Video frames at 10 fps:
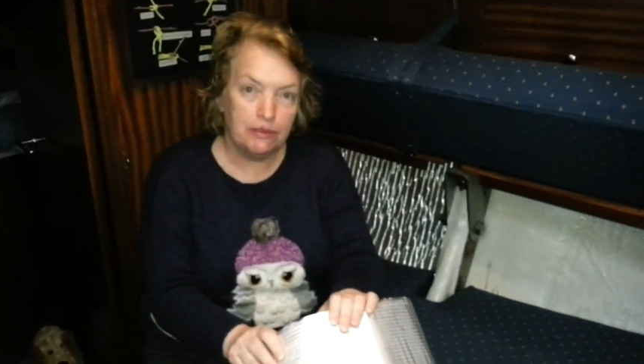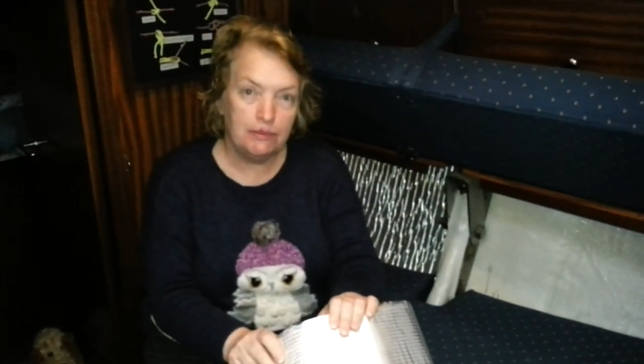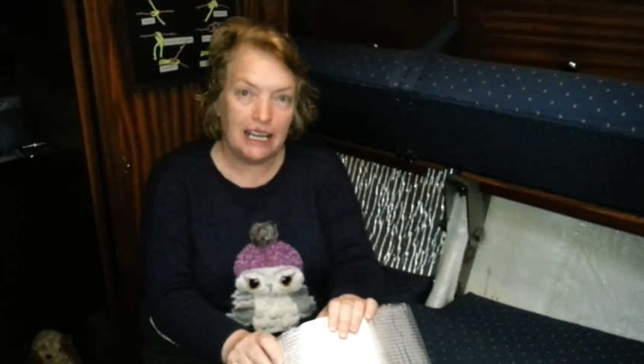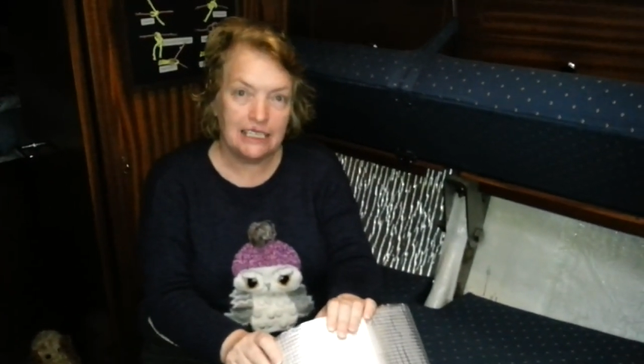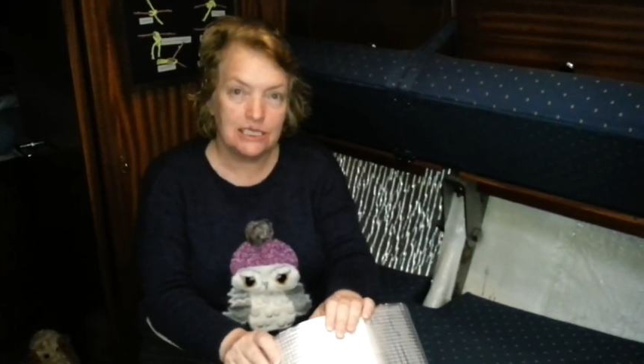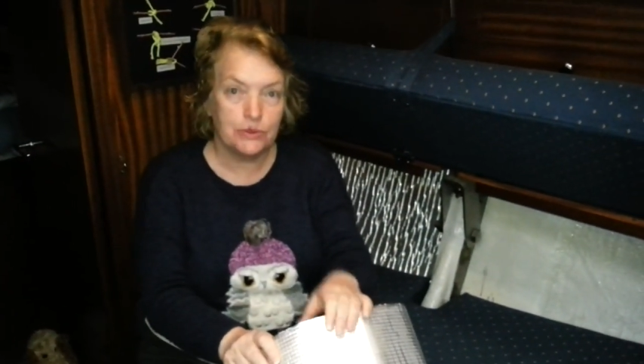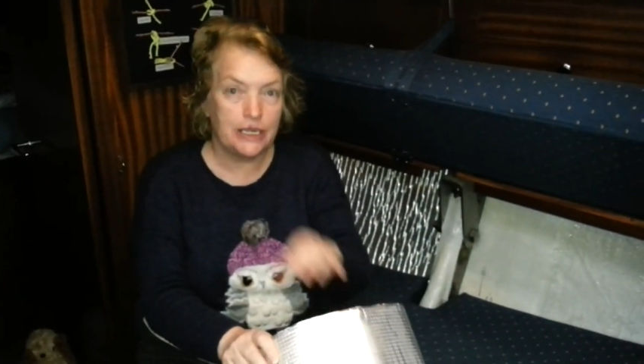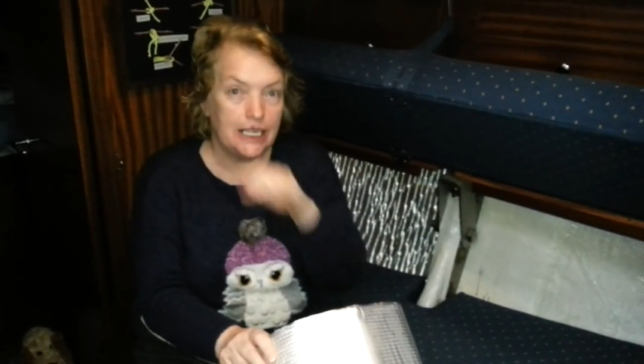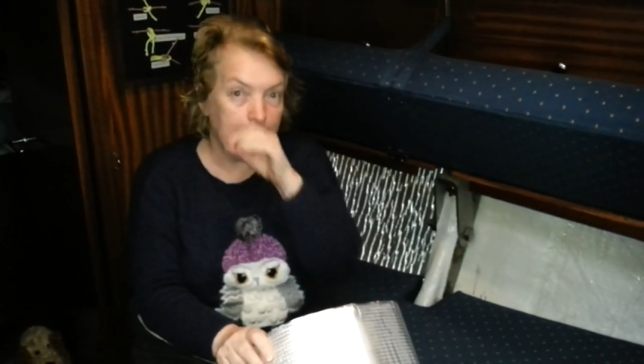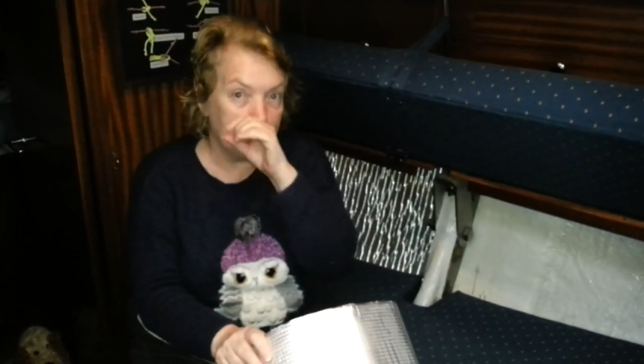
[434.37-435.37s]
from last
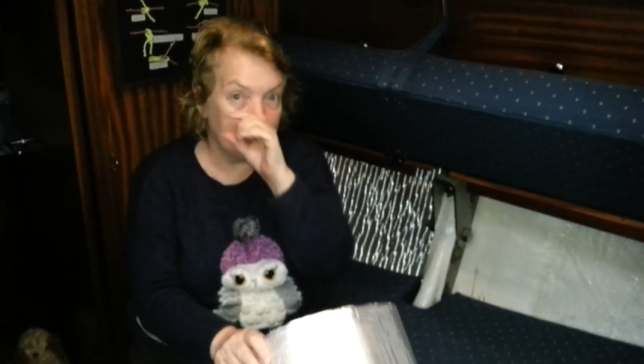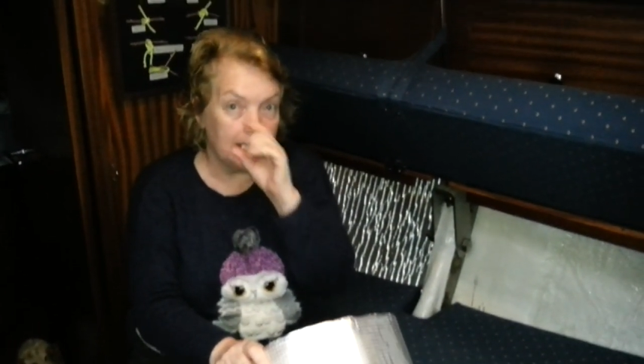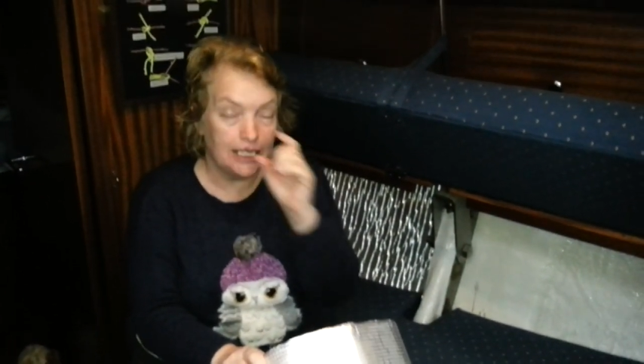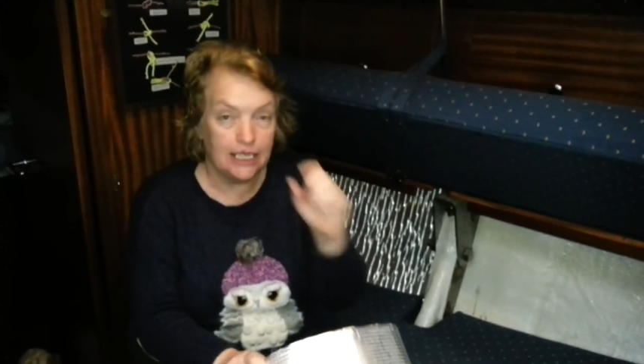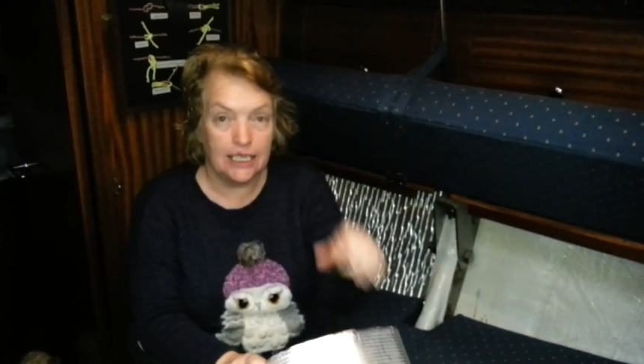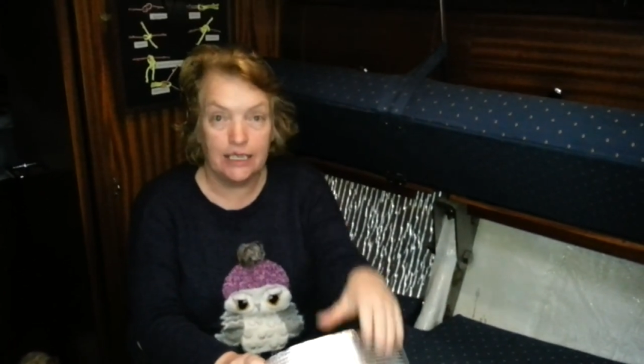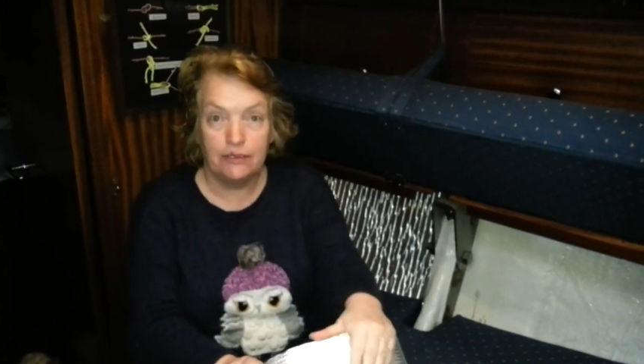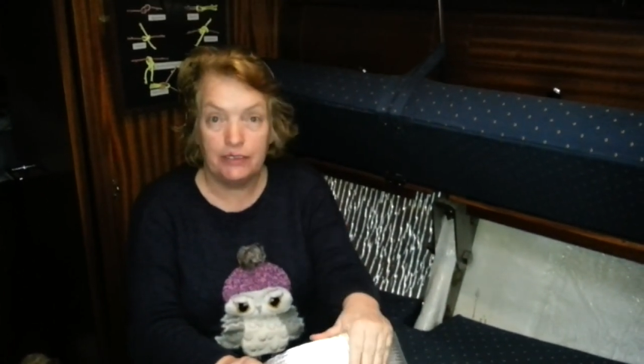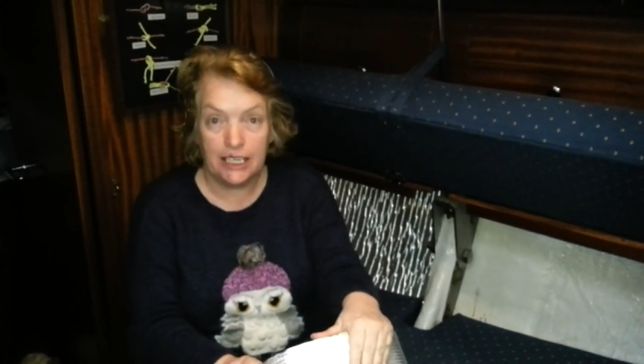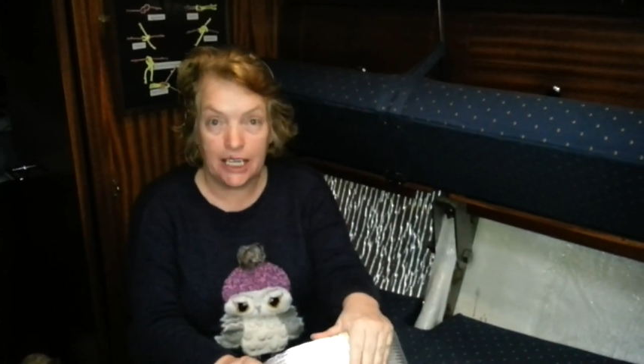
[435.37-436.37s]
week's
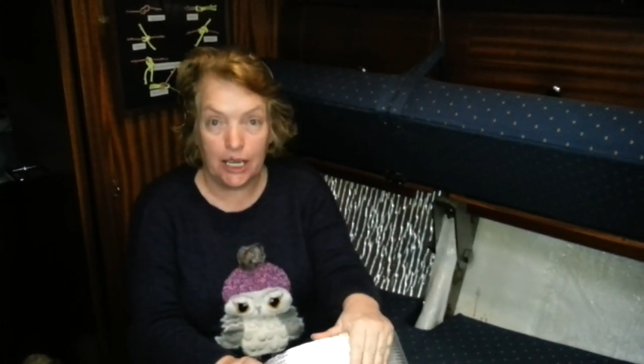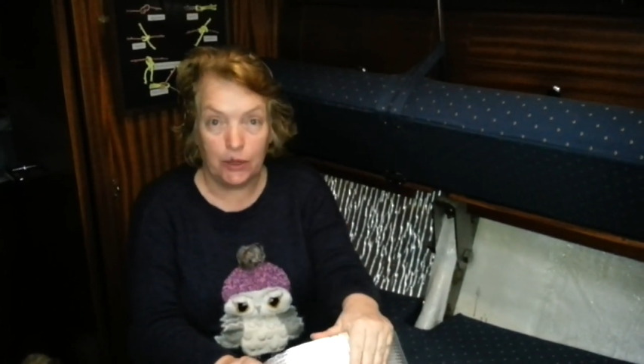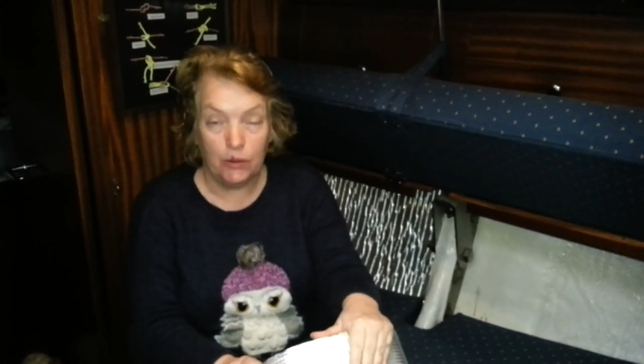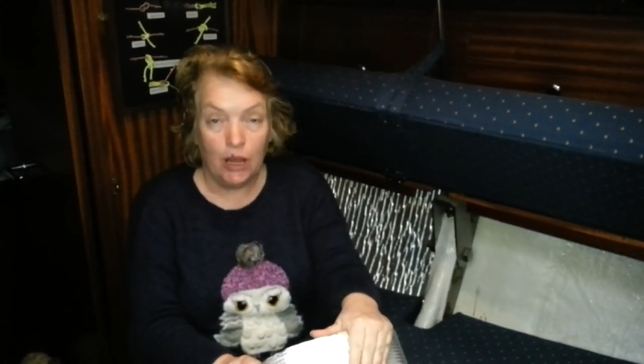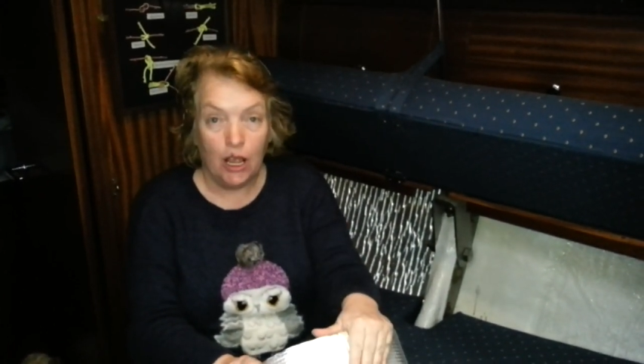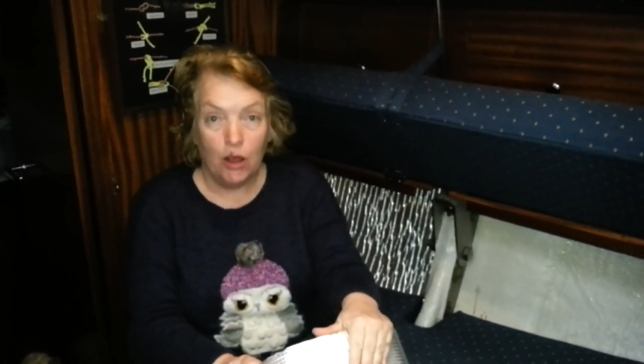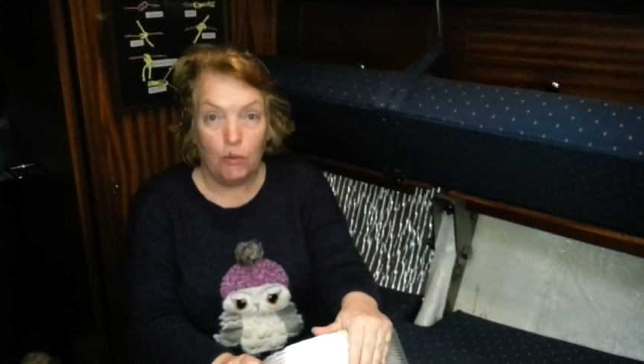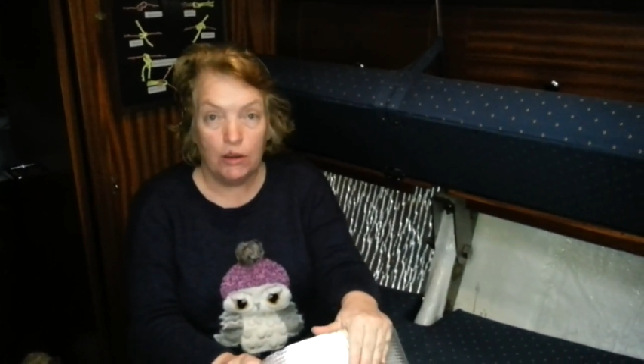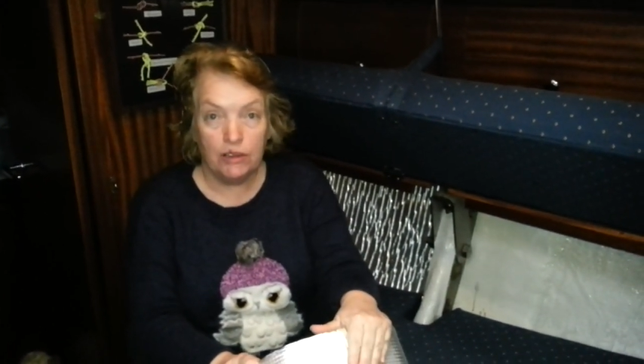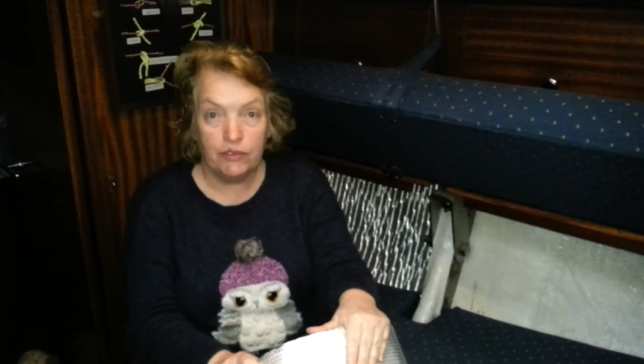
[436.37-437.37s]
video,
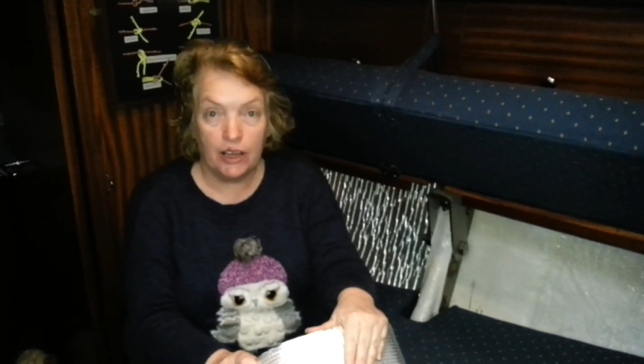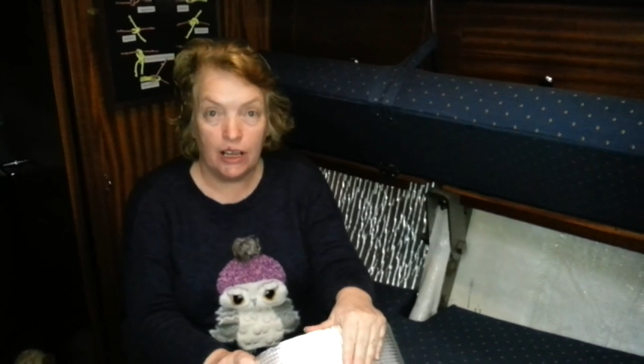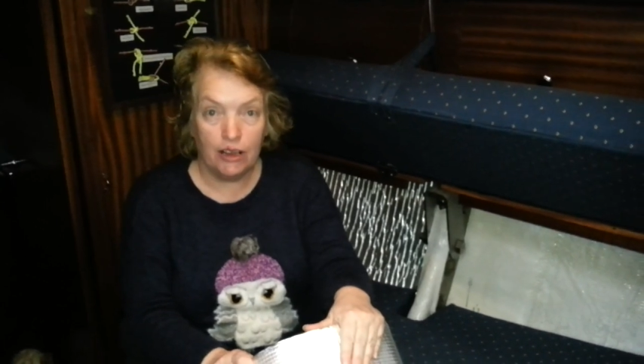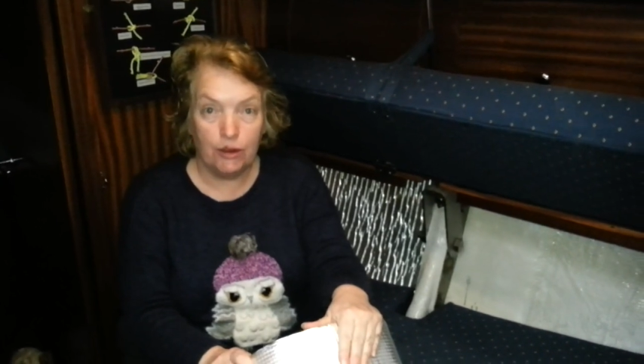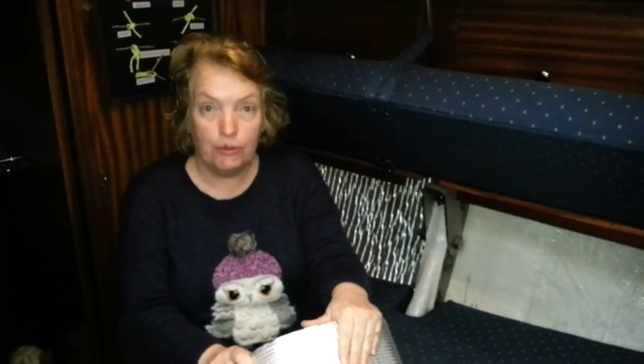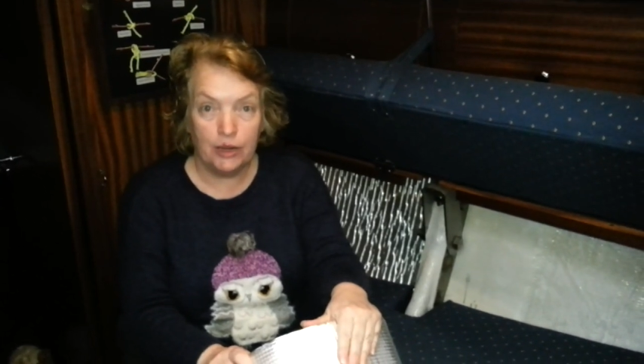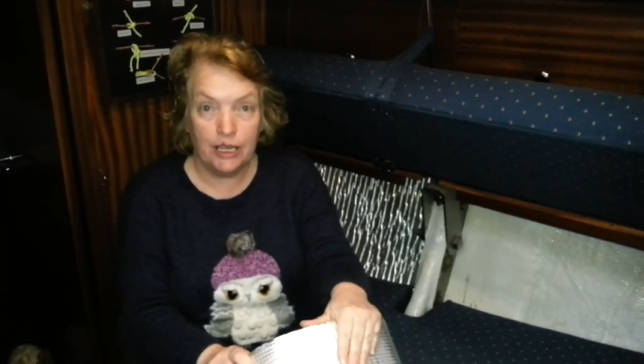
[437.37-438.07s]
one of our